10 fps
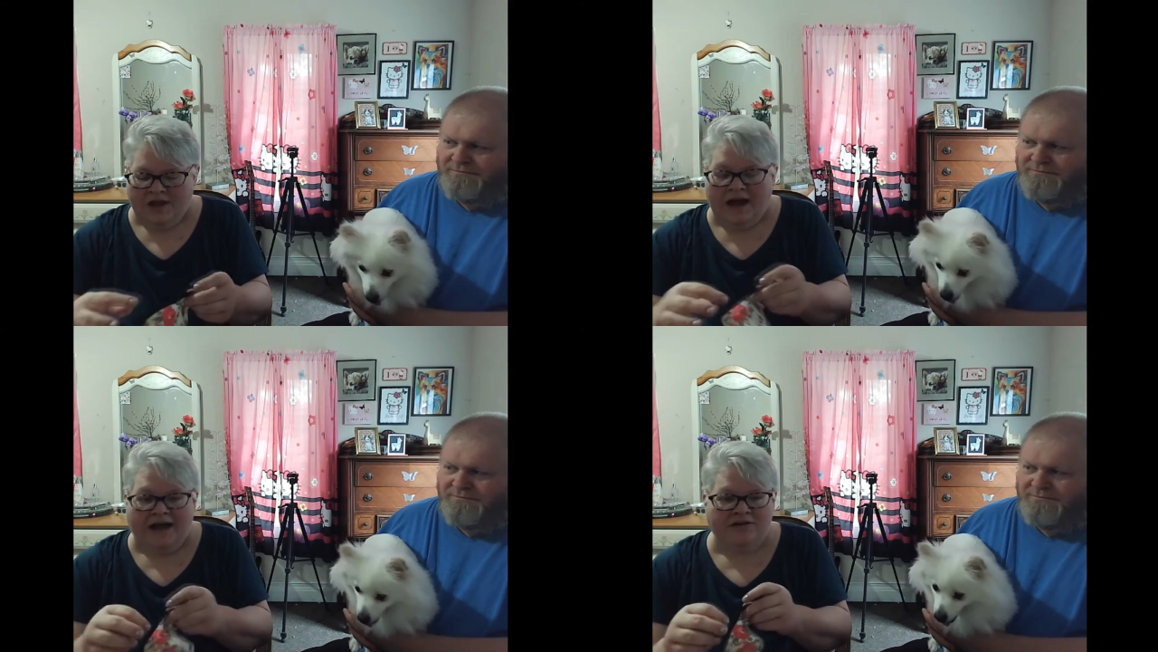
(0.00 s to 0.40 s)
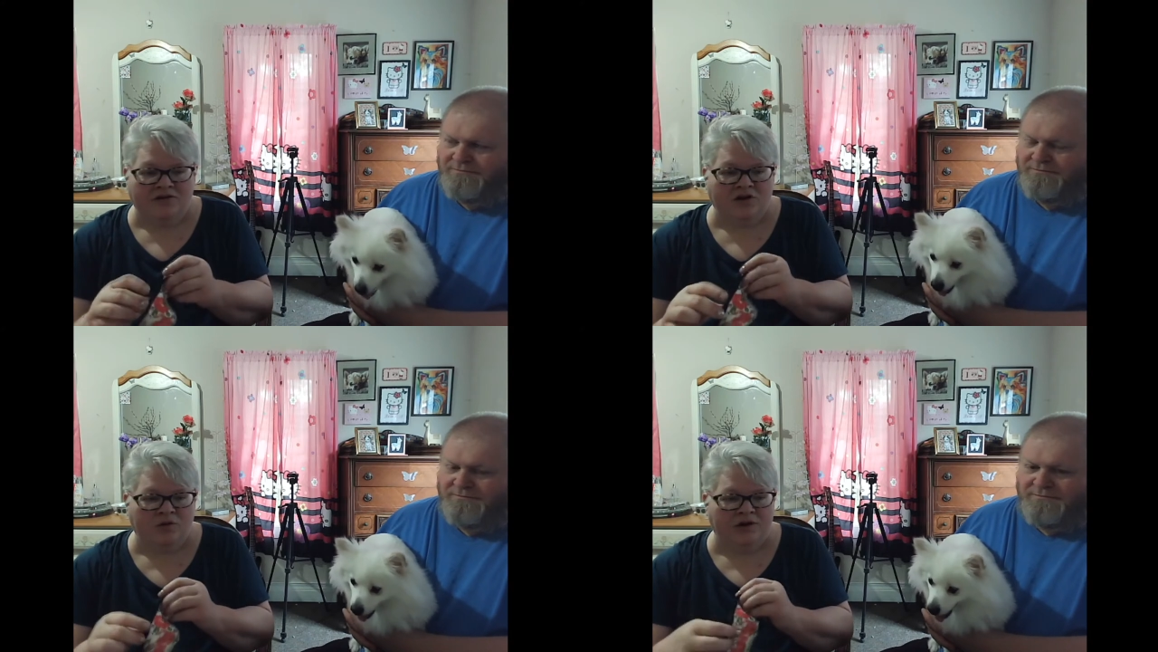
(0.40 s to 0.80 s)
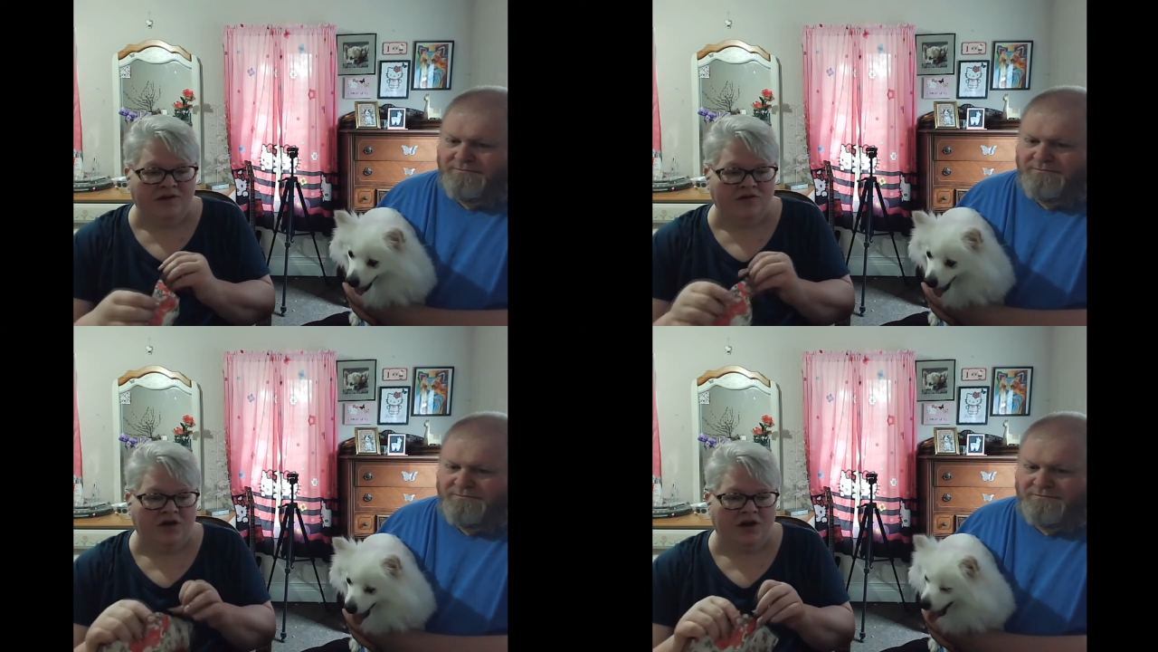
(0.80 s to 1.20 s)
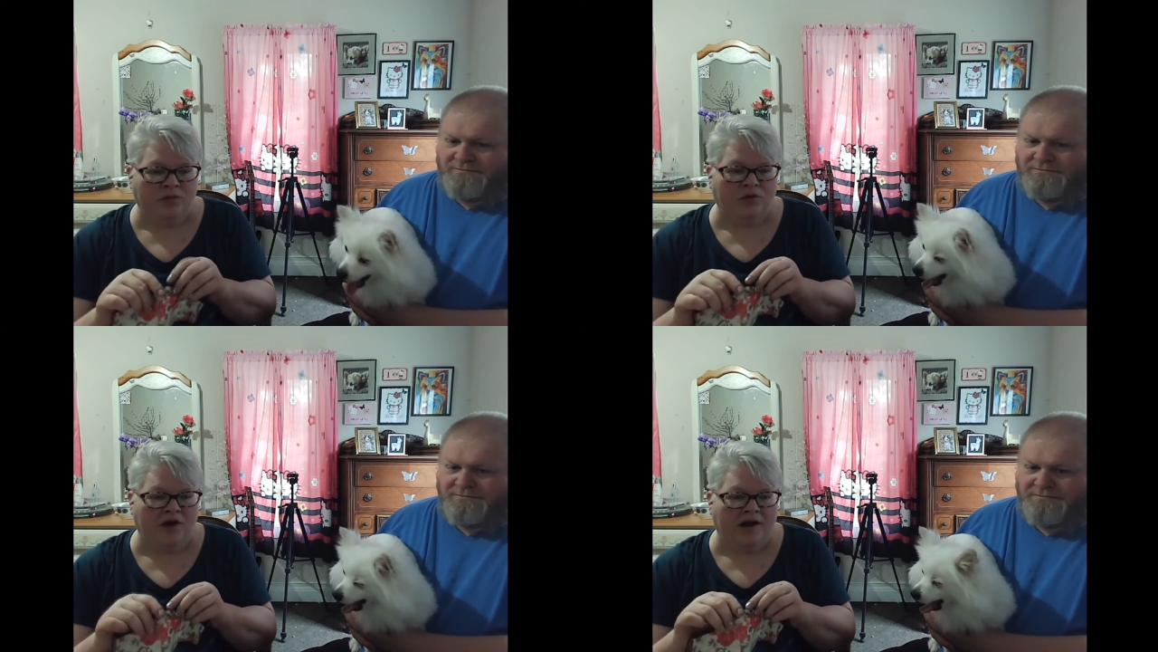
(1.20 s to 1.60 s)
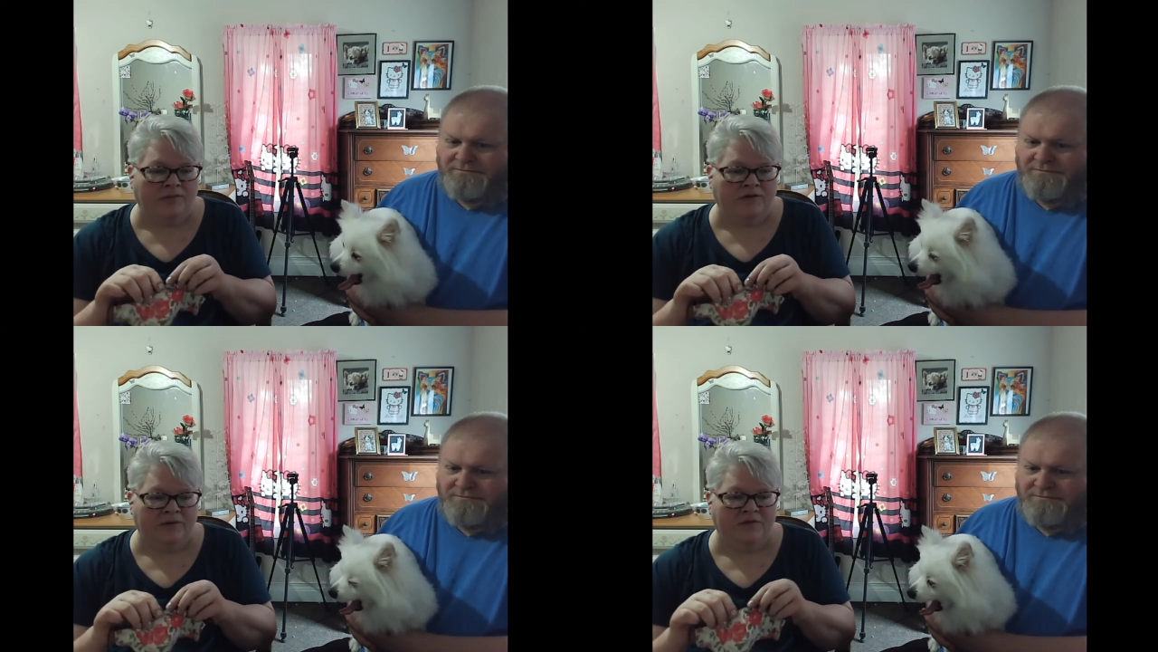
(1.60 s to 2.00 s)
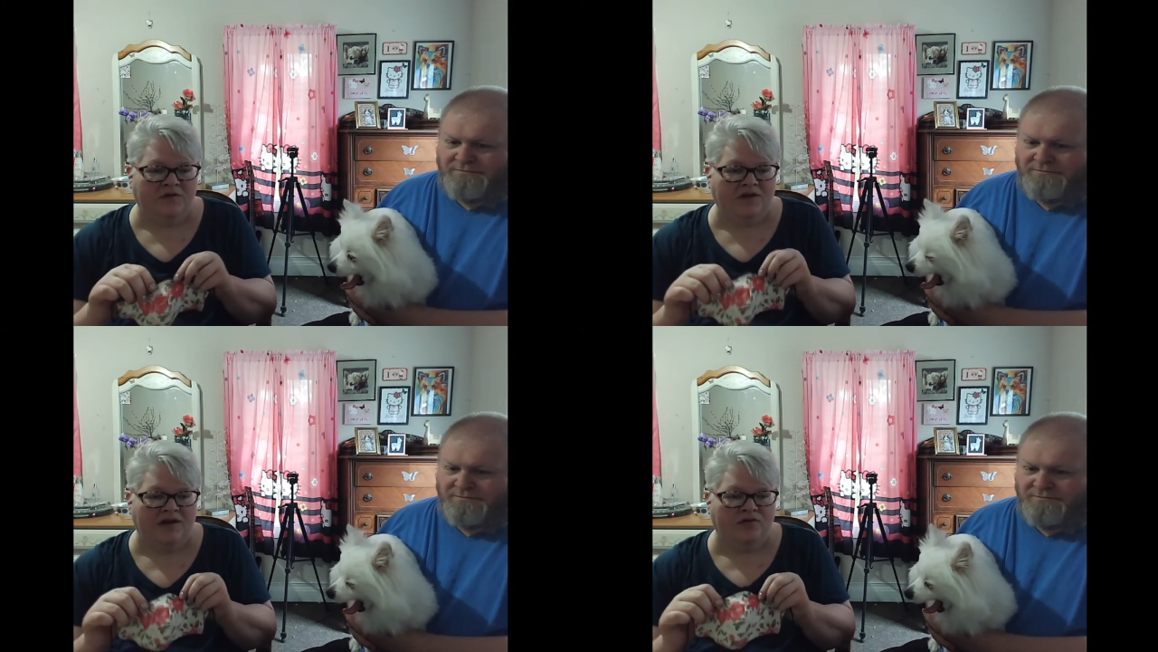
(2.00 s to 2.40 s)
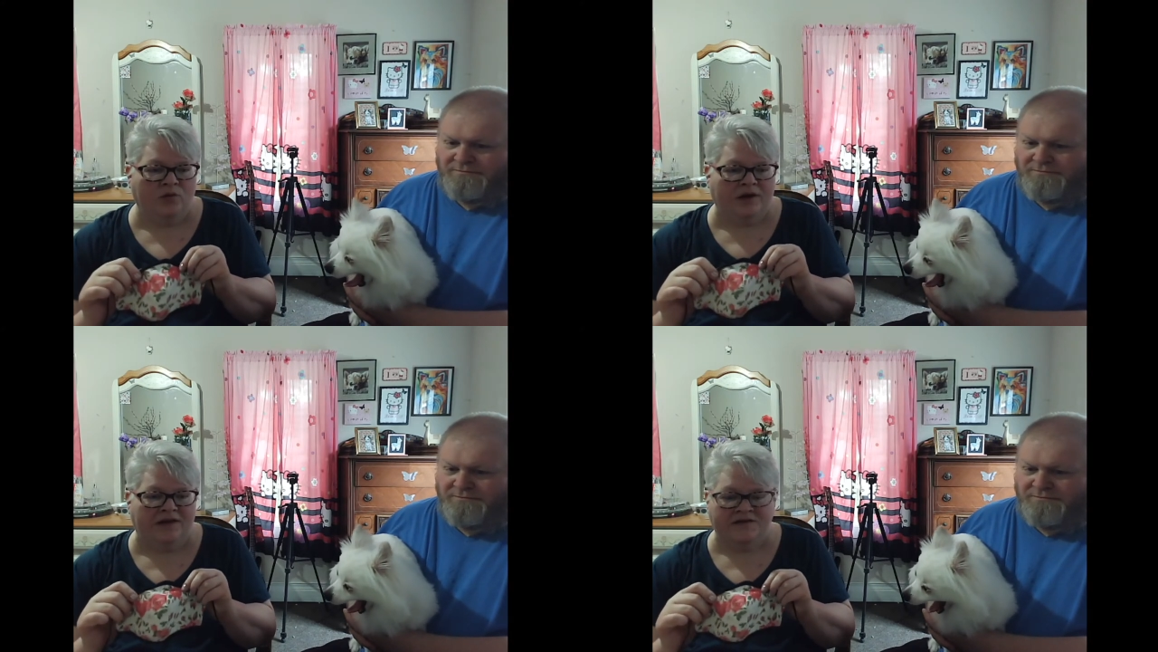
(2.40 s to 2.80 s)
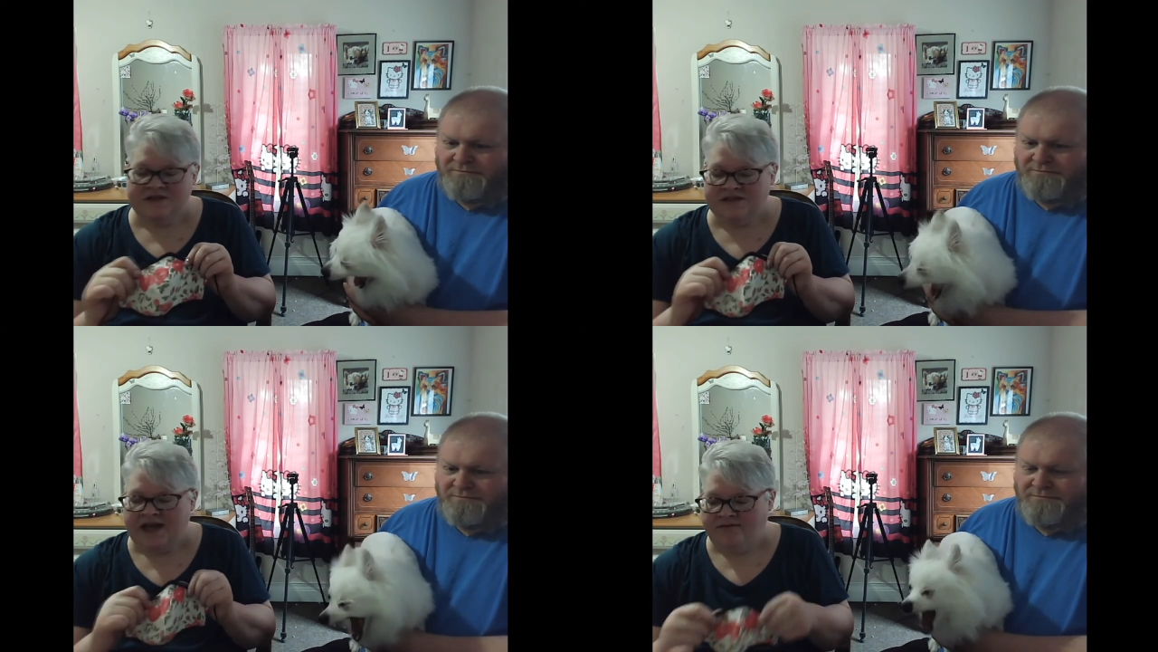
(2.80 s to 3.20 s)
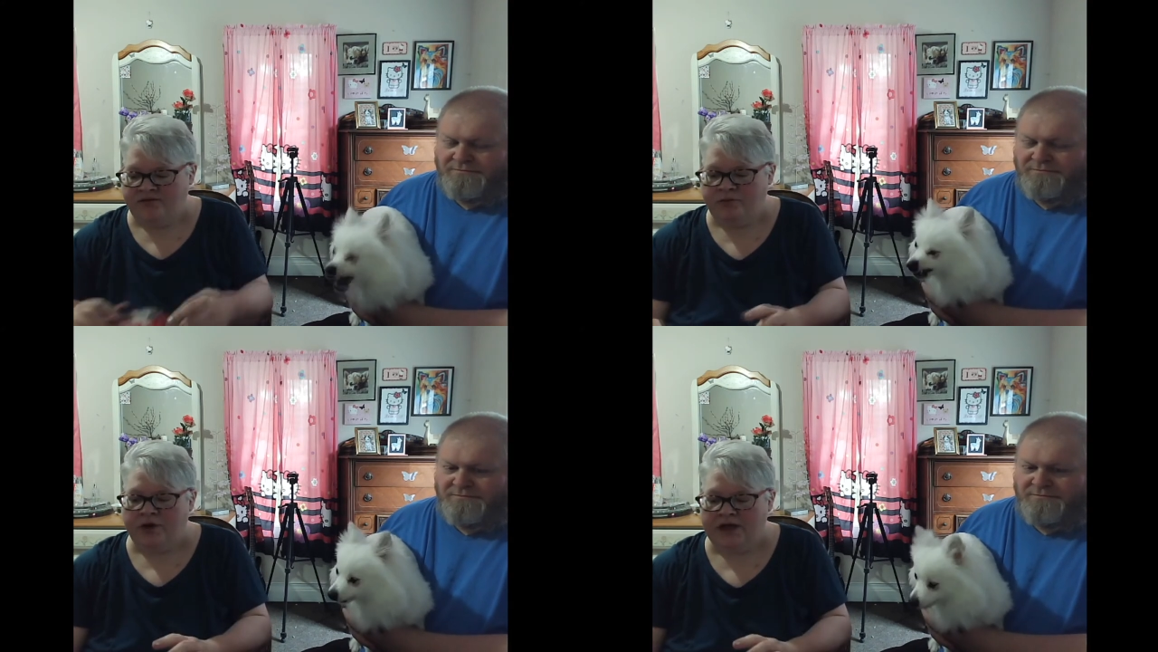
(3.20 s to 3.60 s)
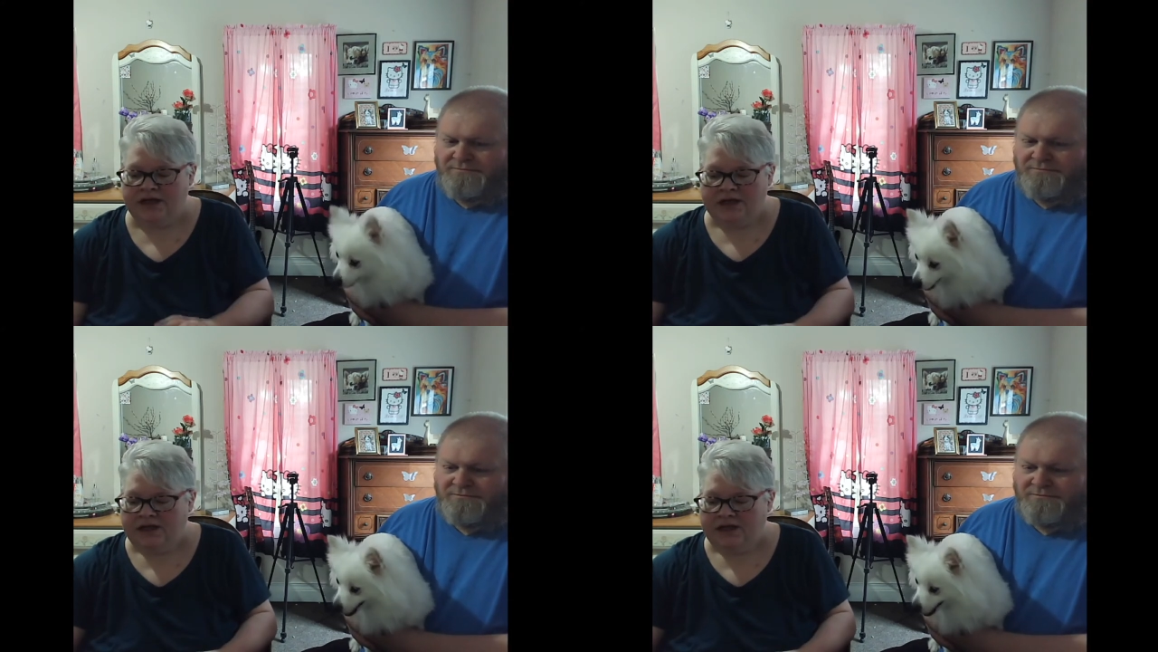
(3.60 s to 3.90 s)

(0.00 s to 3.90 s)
Speaker 1: I don't know what other kind of problems everyone else is having, but